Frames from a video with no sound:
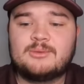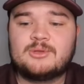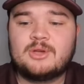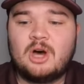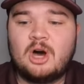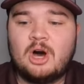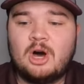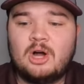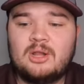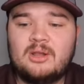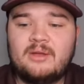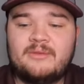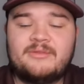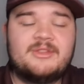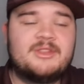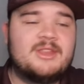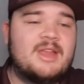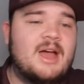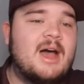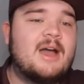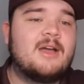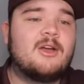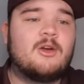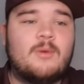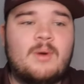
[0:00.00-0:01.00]
all of the
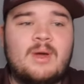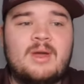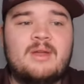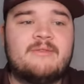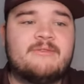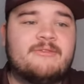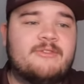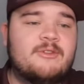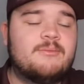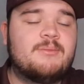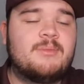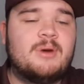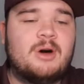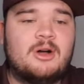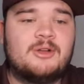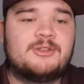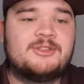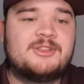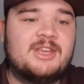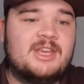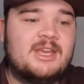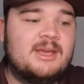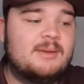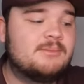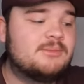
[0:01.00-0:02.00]
not great football
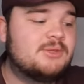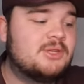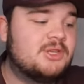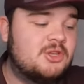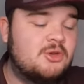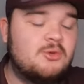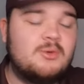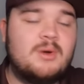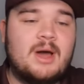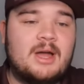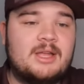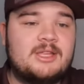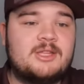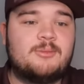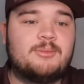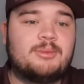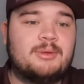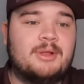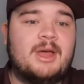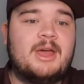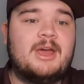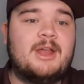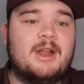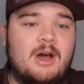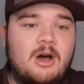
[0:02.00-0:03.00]
teams, you got to
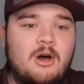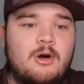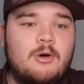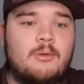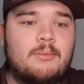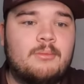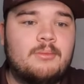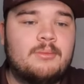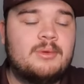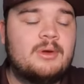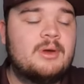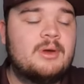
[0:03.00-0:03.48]
play at home.